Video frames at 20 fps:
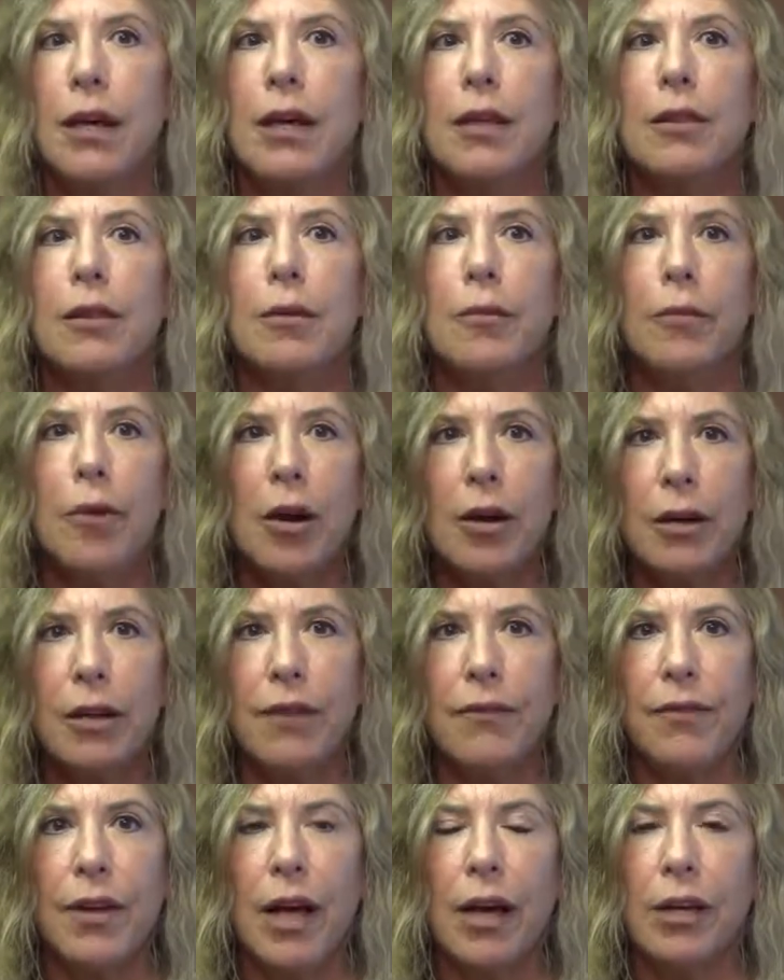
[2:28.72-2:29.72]
The
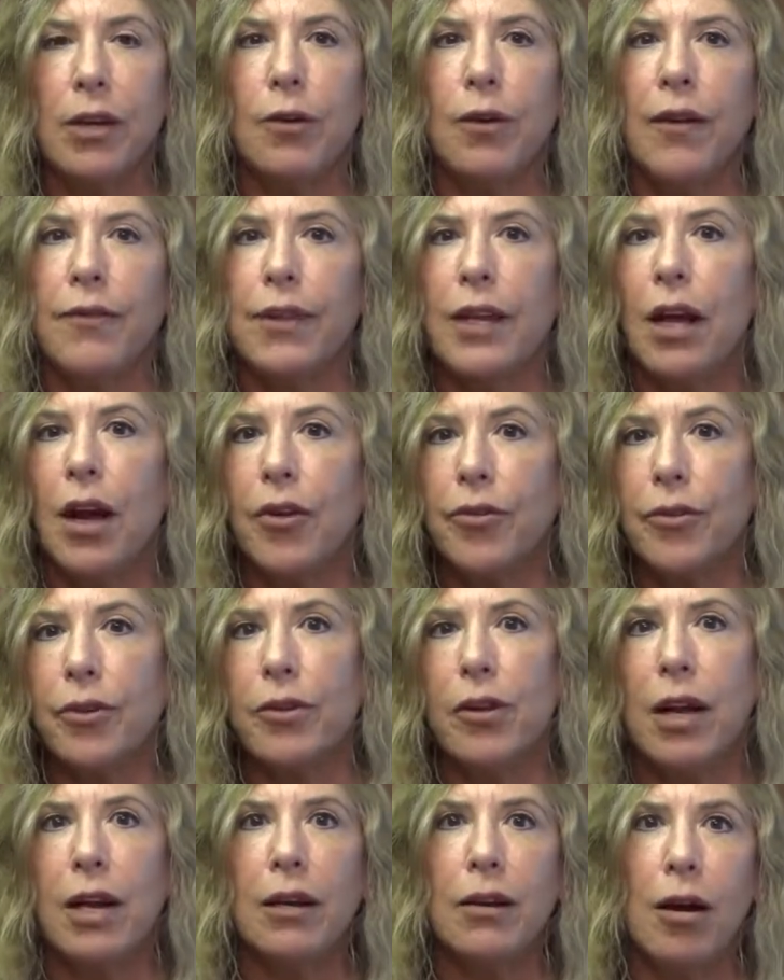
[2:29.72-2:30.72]
market value of the
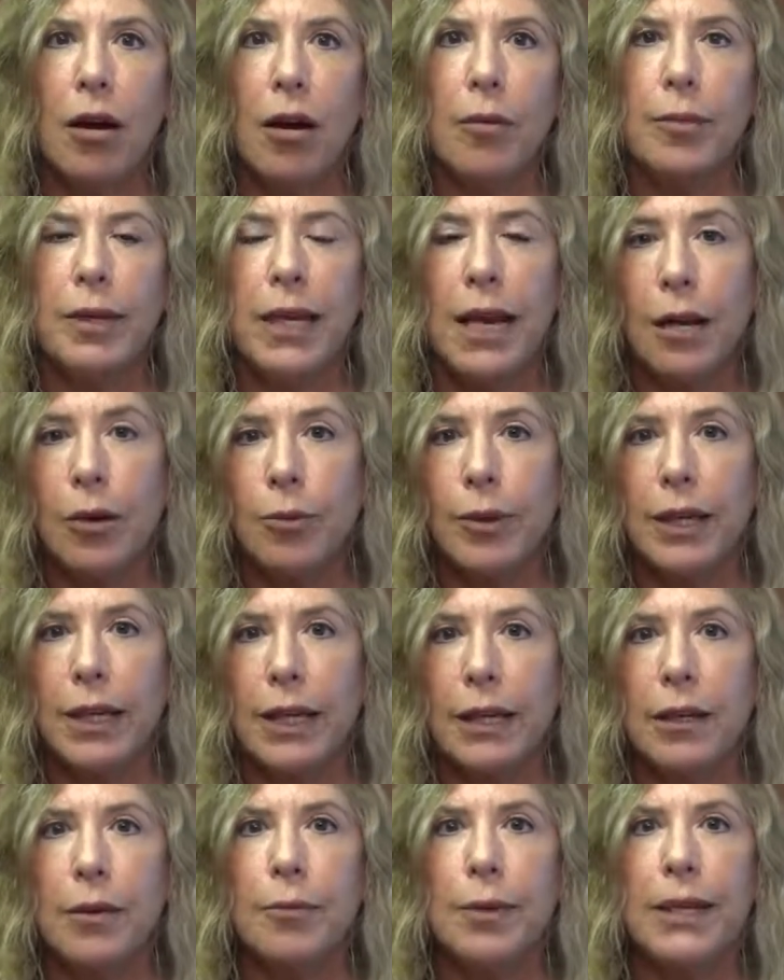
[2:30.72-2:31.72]
underlying common
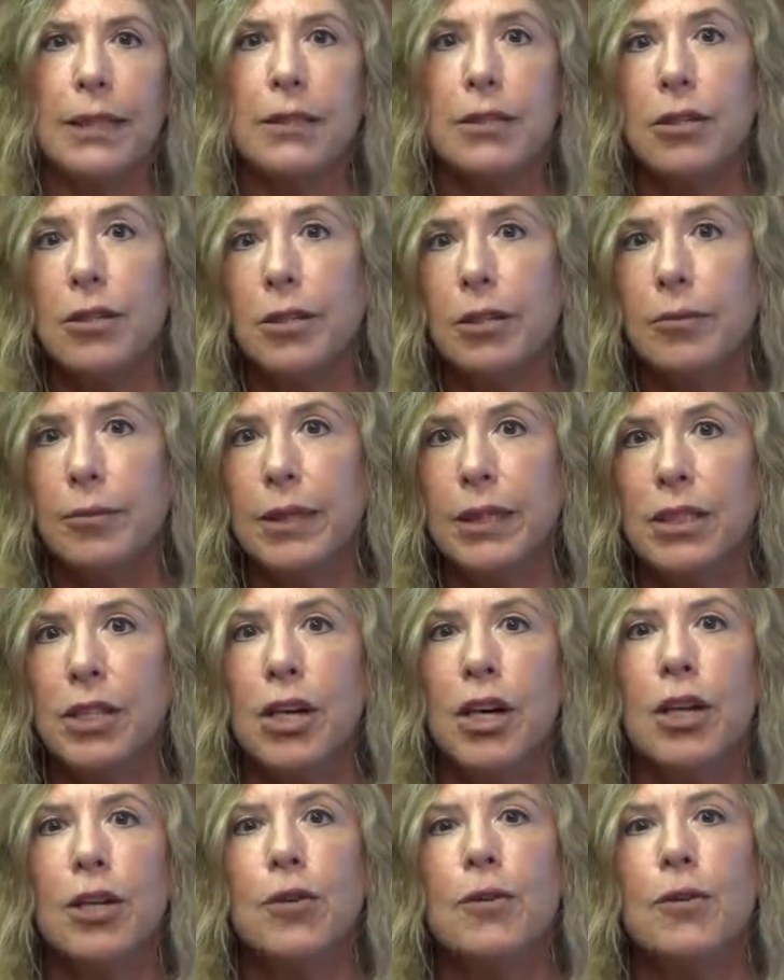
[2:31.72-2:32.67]
equity can be determined